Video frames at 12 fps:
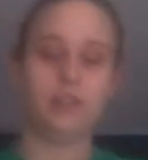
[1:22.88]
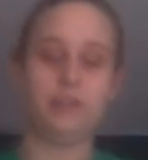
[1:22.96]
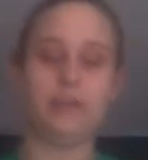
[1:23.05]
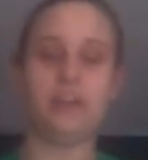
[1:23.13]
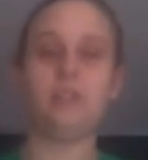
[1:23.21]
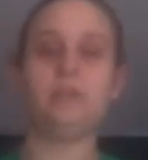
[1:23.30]
the
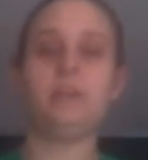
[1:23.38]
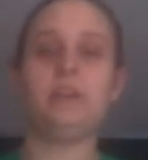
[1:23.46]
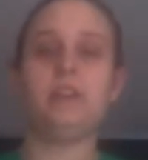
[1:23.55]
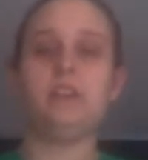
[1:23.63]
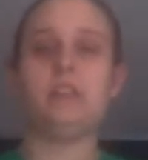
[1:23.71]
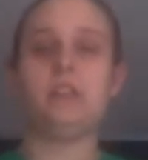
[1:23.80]
bottom.
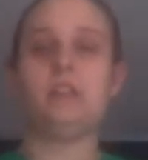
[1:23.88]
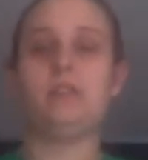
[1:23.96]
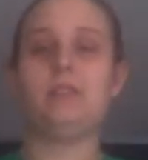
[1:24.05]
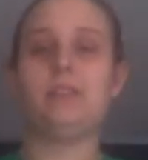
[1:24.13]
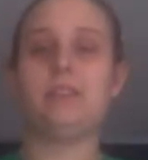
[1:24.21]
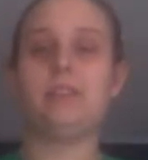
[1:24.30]
So
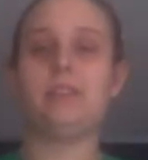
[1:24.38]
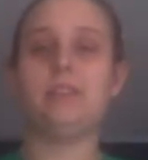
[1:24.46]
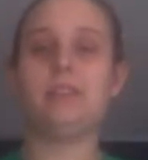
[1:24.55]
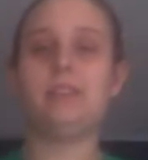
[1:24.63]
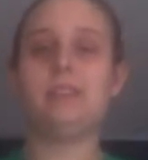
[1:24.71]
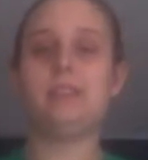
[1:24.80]

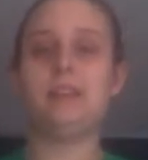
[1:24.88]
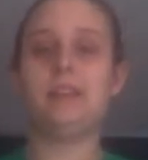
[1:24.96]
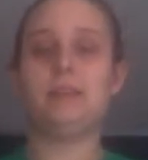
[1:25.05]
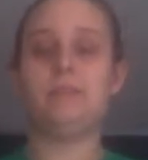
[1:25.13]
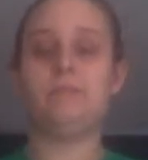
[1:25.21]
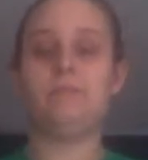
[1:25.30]
succulents,
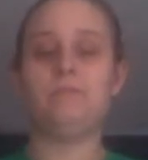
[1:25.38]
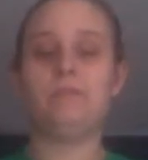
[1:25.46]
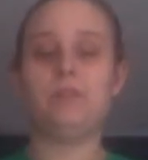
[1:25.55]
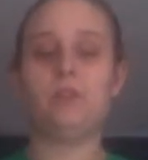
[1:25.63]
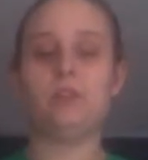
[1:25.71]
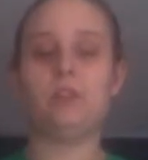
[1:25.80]

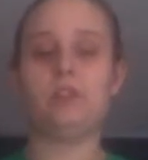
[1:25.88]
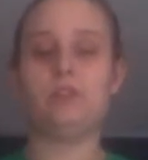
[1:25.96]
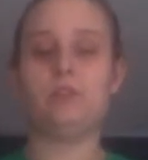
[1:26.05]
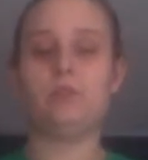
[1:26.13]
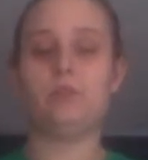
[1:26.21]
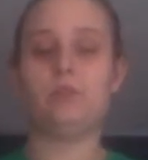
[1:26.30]
in order
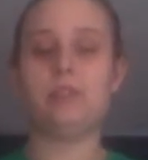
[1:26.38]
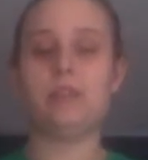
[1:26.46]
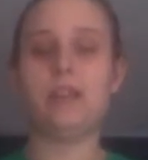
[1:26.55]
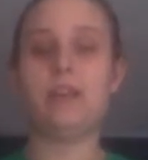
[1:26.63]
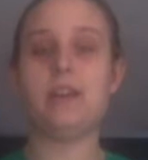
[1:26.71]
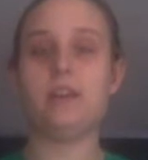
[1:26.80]
to
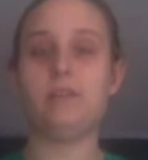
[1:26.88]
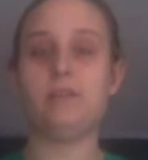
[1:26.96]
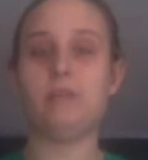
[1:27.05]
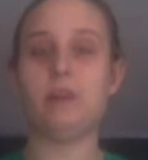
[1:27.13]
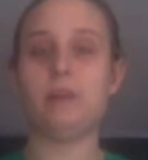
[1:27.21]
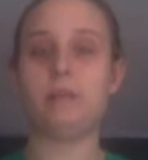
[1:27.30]
take care of them
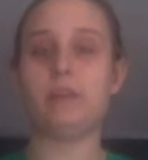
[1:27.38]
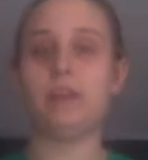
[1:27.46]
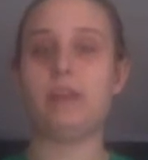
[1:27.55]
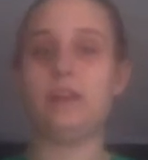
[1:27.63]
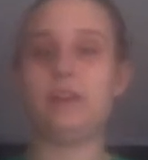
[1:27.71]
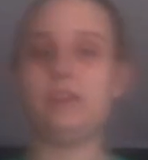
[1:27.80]

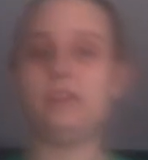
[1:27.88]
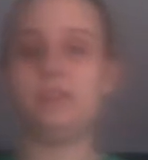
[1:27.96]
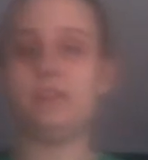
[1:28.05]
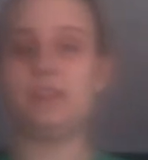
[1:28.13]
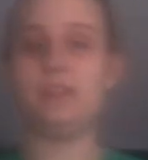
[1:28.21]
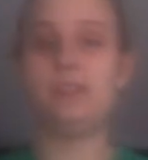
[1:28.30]
properly, it is
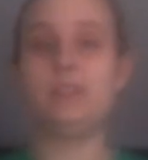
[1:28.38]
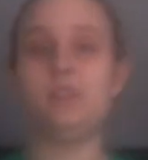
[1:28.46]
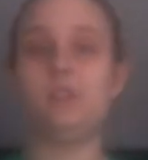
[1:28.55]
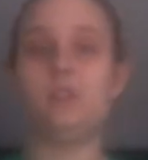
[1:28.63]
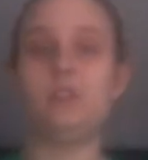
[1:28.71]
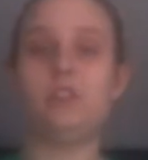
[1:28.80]

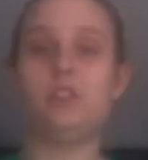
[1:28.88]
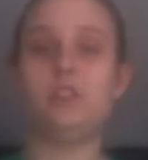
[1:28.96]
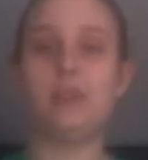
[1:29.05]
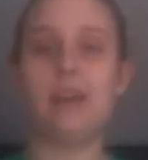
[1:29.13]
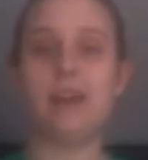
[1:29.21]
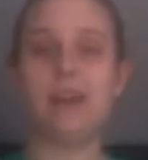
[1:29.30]
essential that you
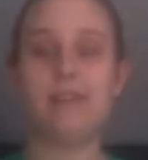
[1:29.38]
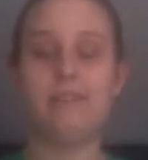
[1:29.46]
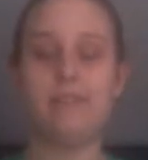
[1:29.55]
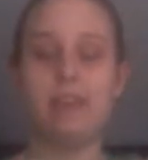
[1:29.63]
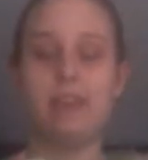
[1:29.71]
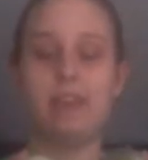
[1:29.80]
have
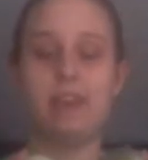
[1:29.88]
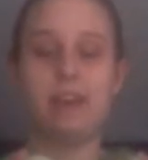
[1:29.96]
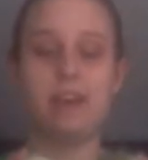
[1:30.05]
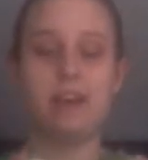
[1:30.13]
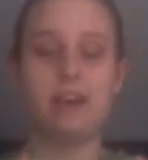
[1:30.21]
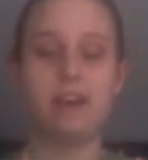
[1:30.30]
a